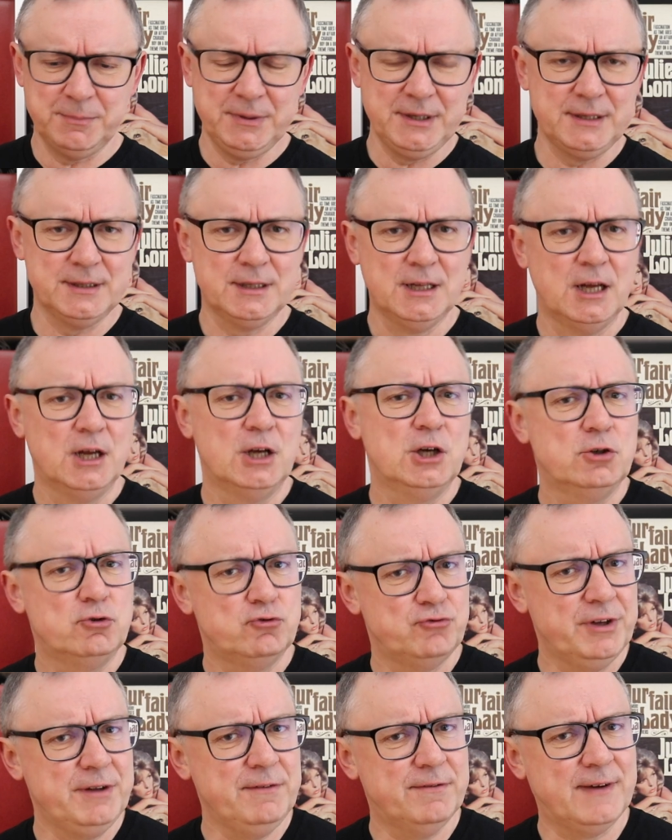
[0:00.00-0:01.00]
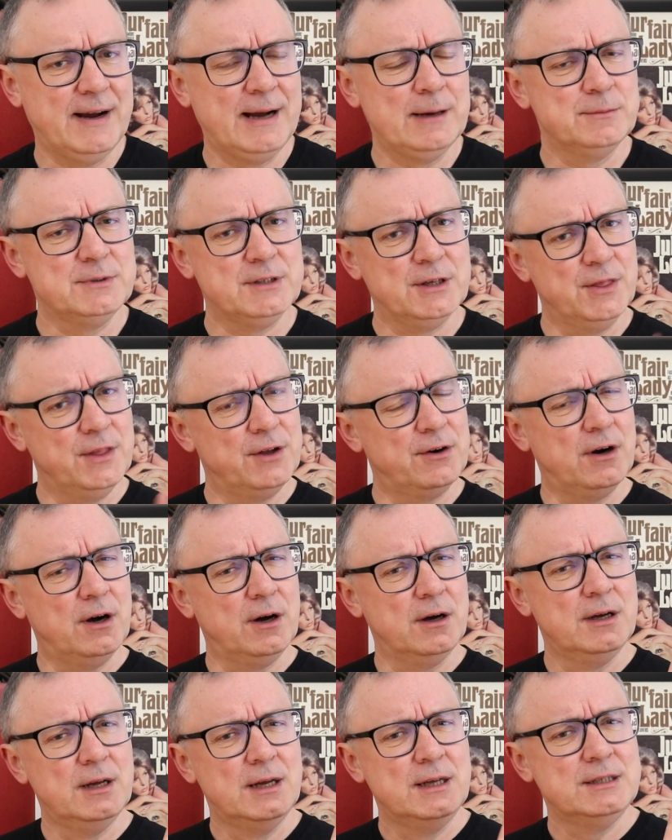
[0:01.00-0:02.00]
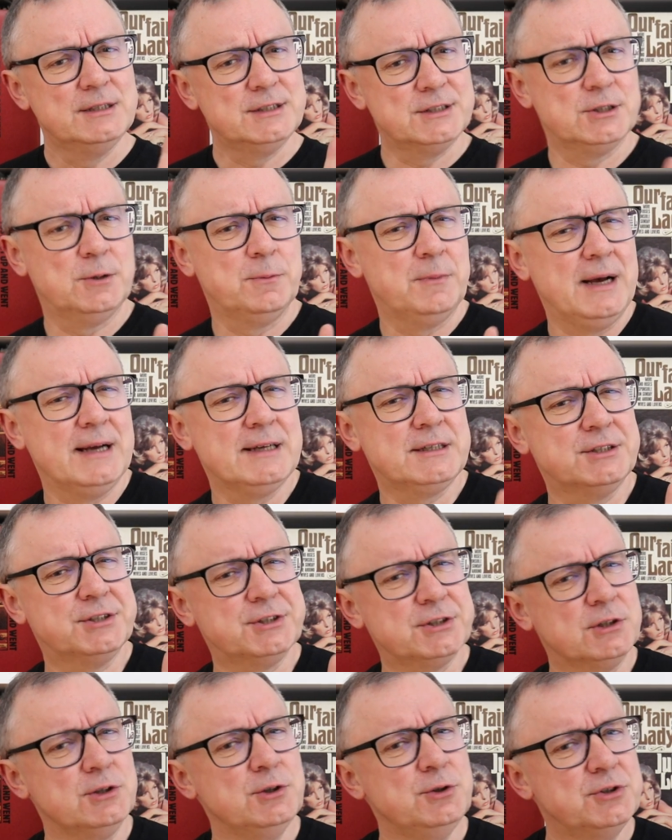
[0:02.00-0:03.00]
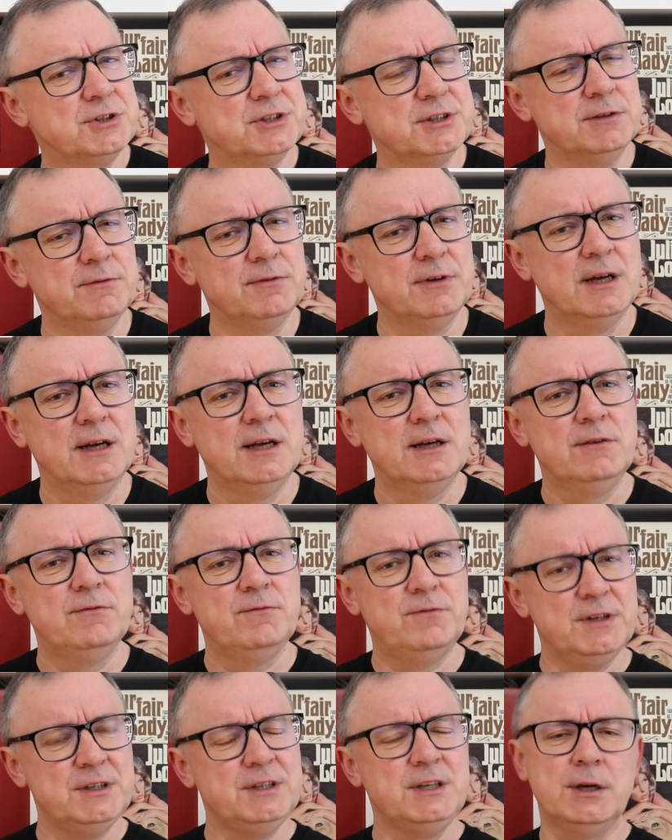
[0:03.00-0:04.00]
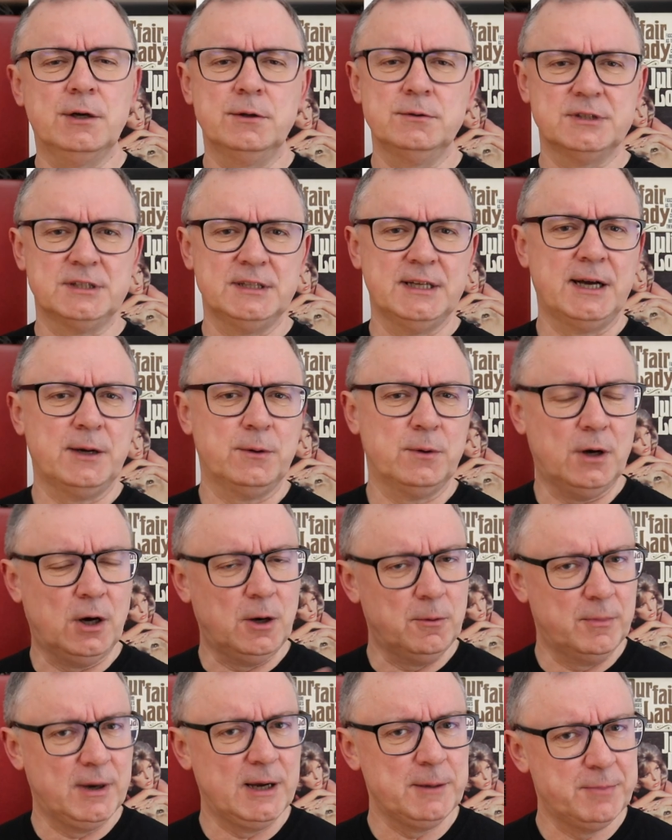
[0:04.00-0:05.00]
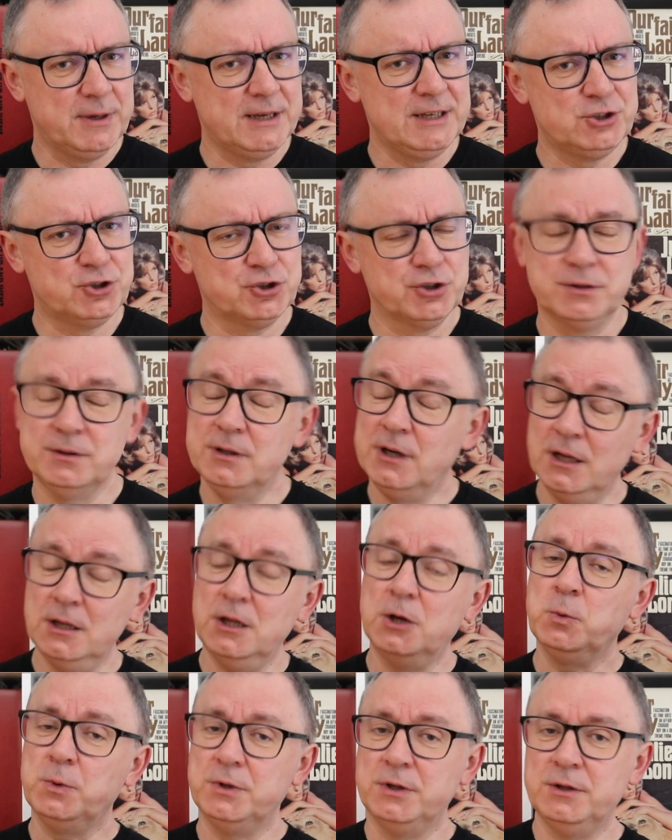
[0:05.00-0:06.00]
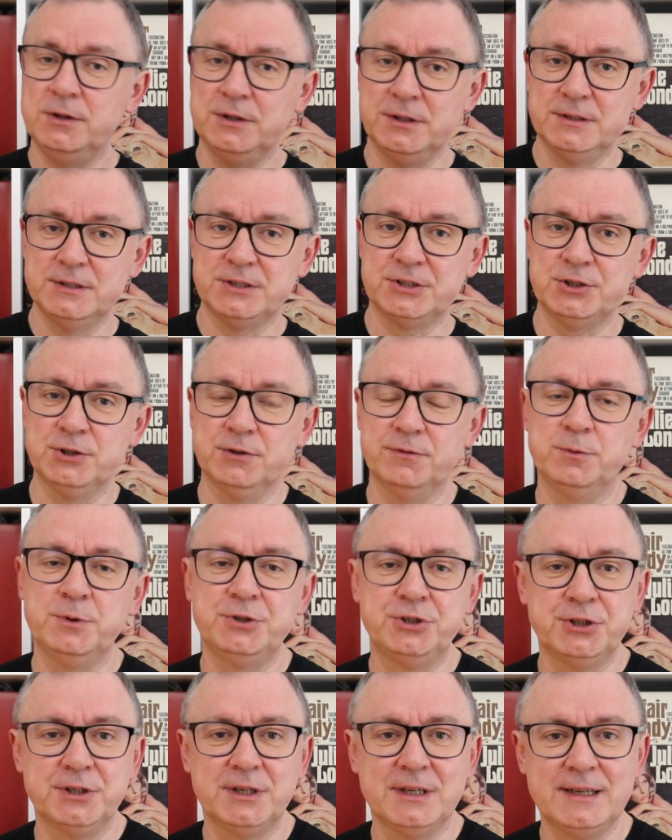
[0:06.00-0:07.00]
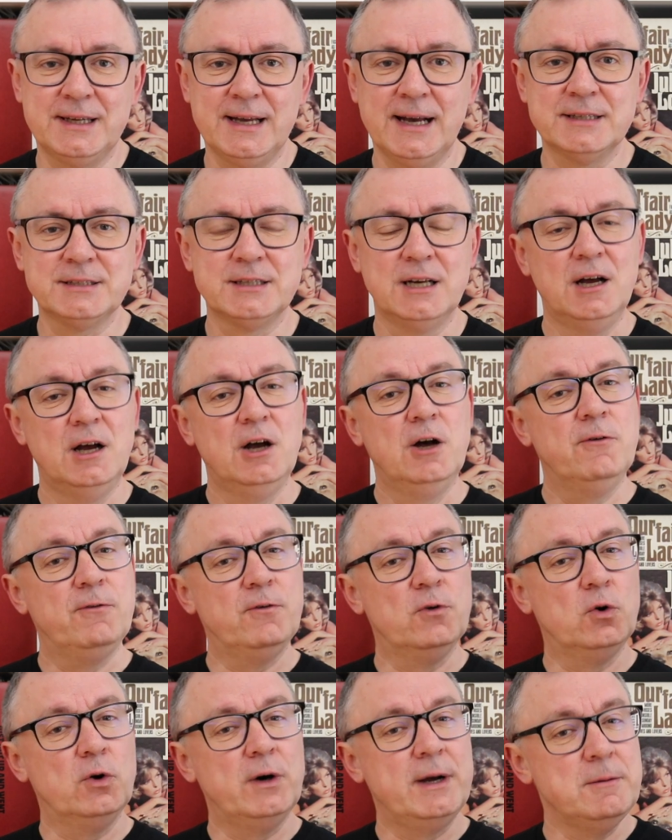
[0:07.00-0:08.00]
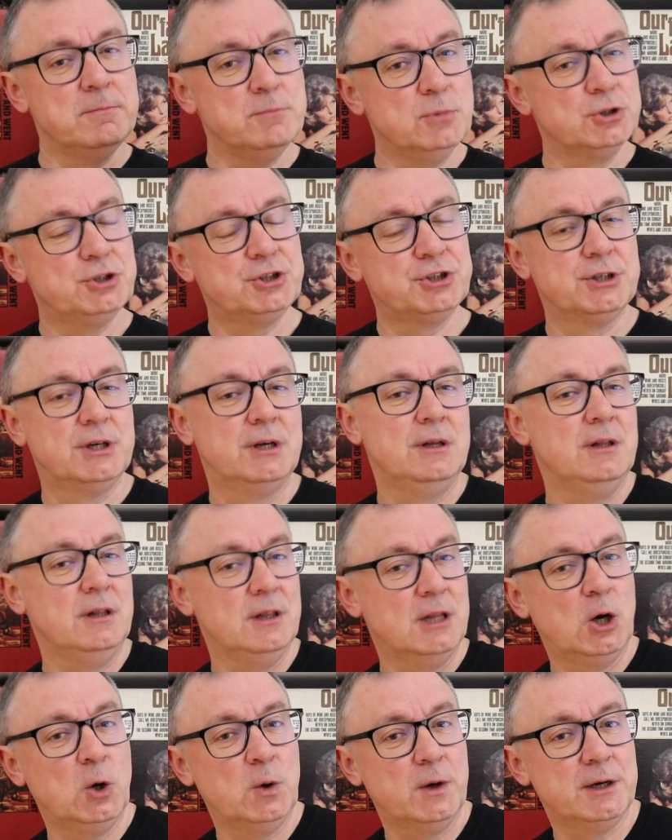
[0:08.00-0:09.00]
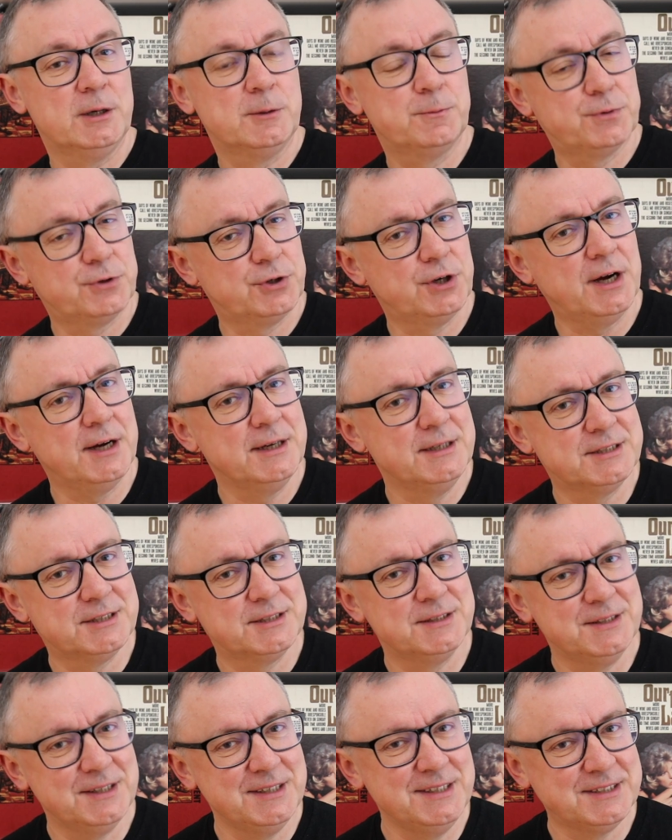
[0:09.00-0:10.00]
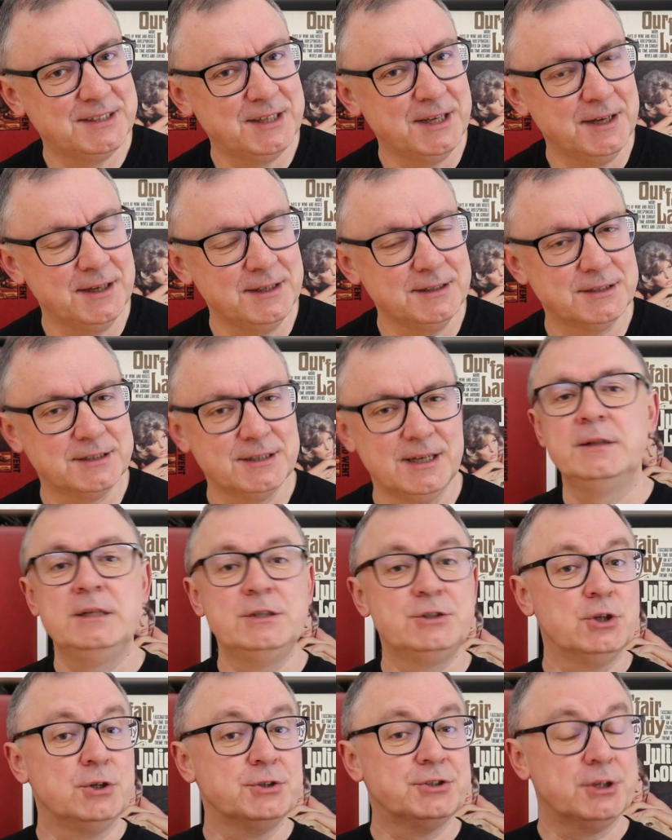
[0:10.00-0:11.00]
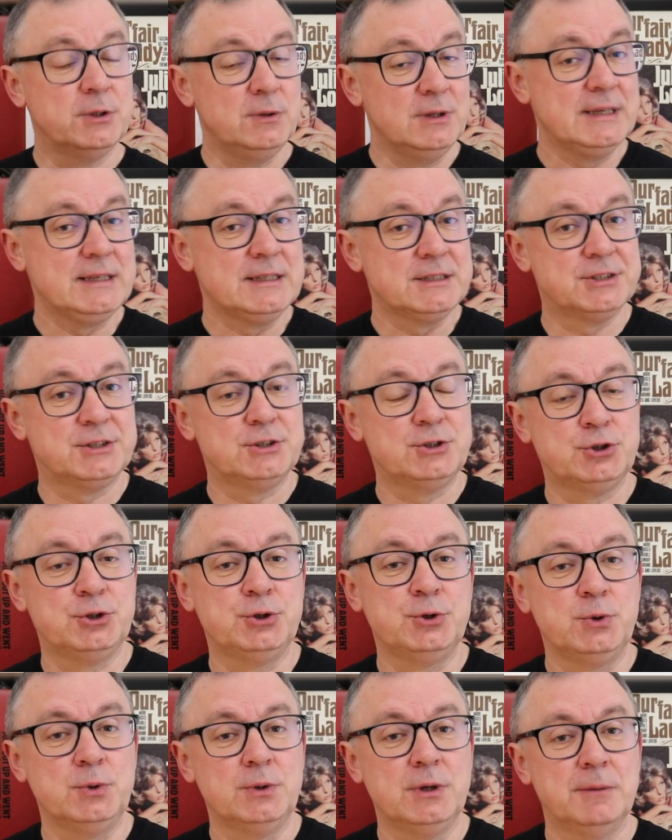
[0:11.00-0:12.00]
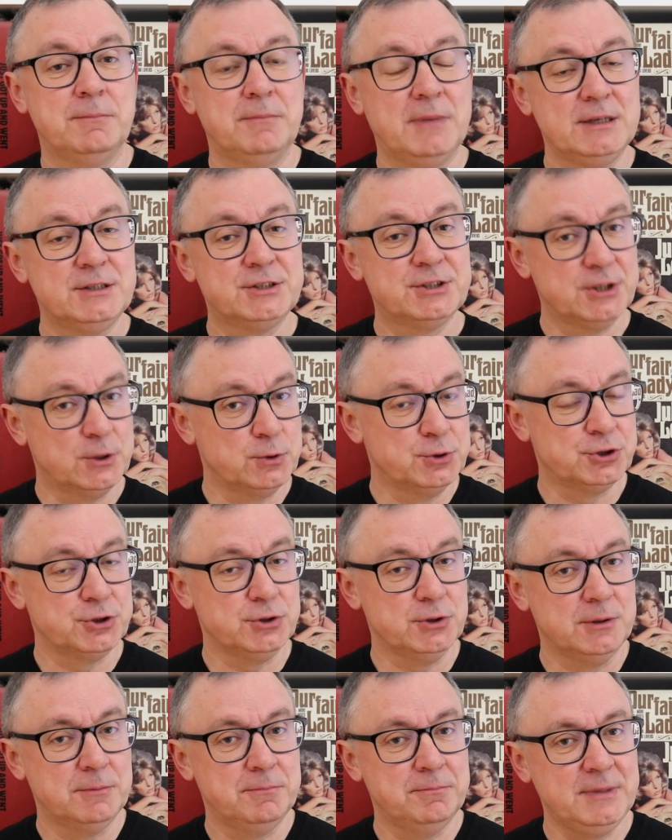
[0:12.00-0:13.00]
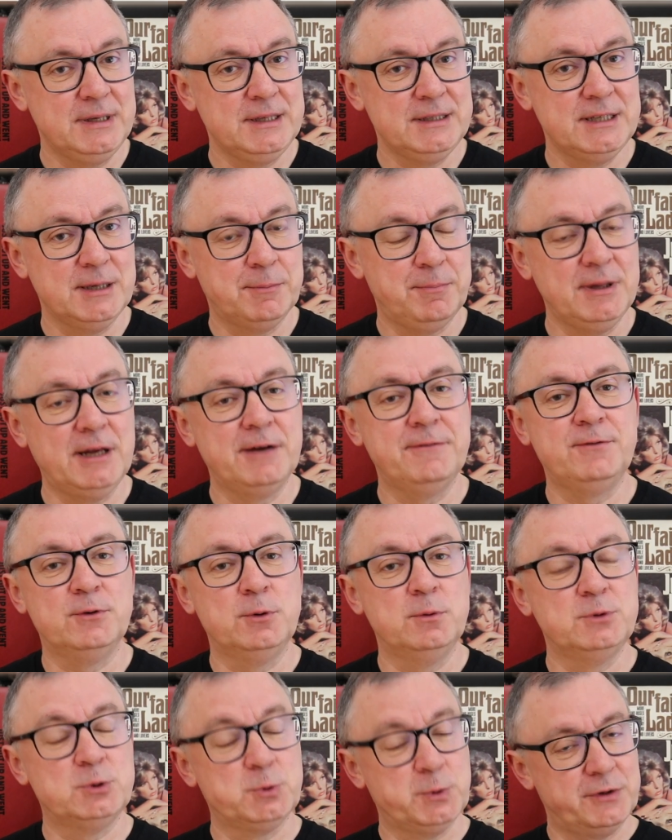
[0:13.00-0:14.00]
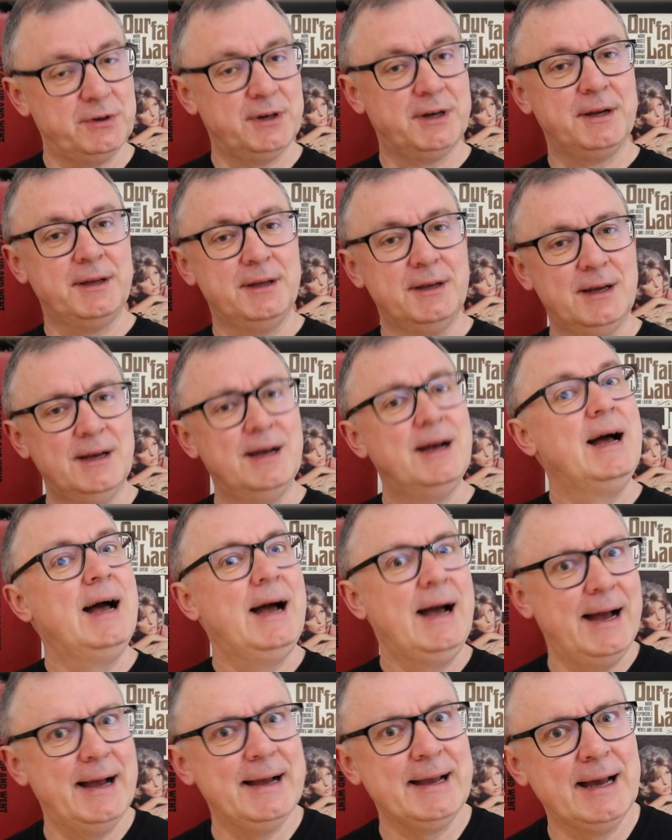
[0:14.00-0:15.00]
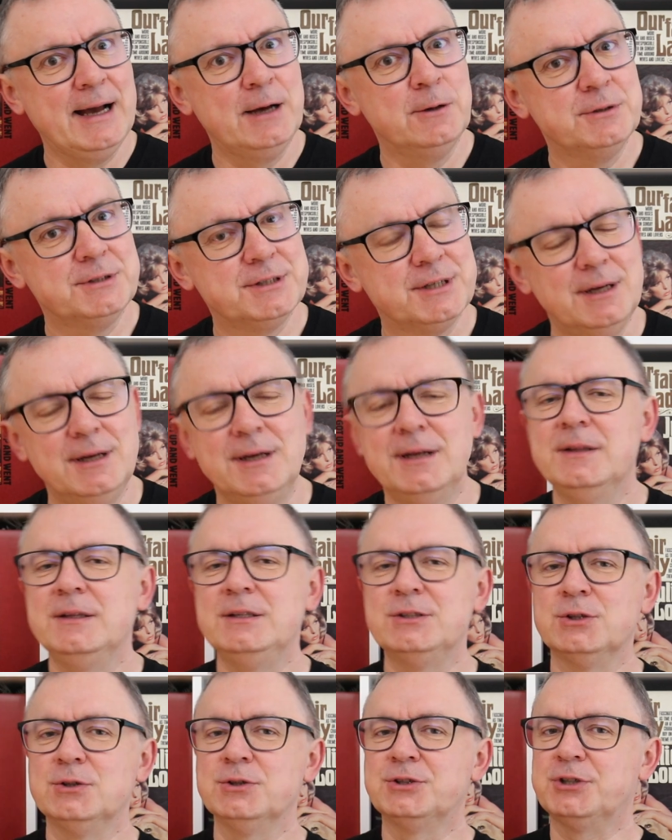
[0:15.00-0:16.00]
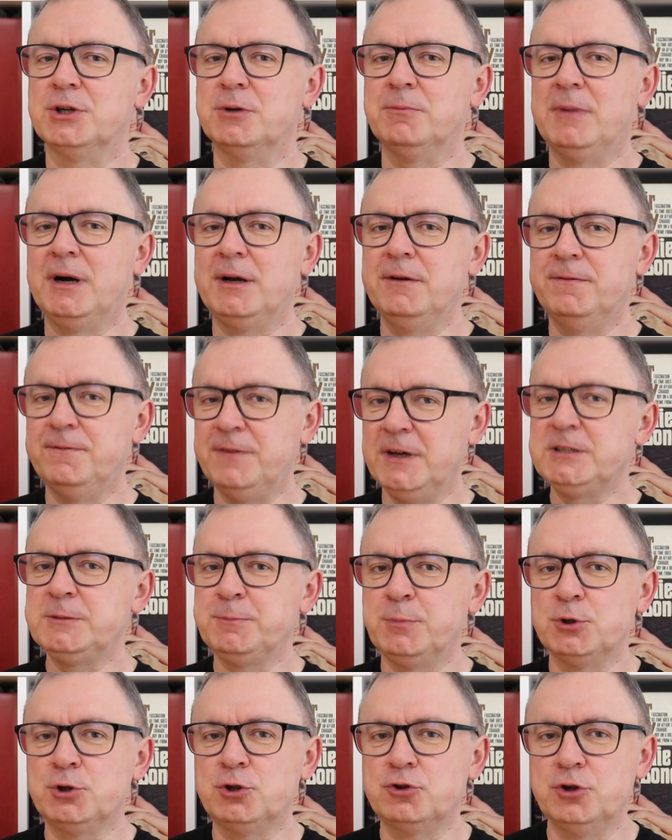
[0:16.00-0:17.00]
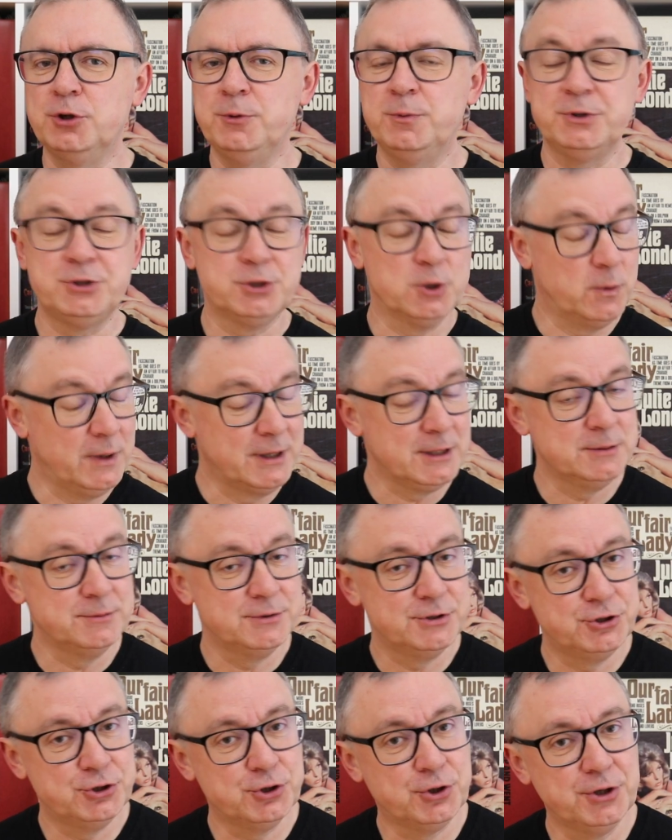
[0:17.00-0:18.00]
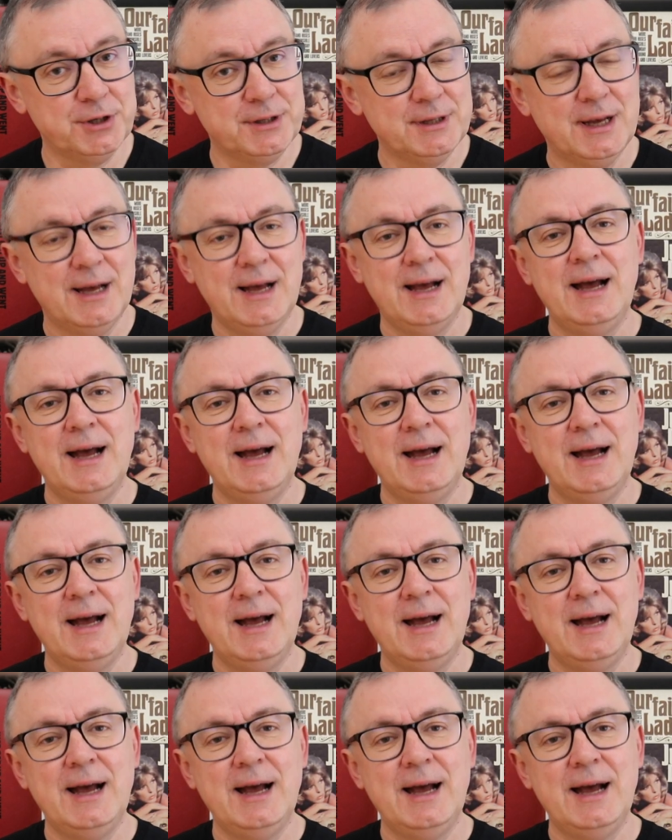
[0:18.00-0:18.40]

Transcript: been revamped, and there are some exclusive videos now on my Patreon, along with all the other stuff which you can get for a much lower price these days. There's also links to my social media platforms where I hang out. There's also my Facebook group, which you're welcome to join.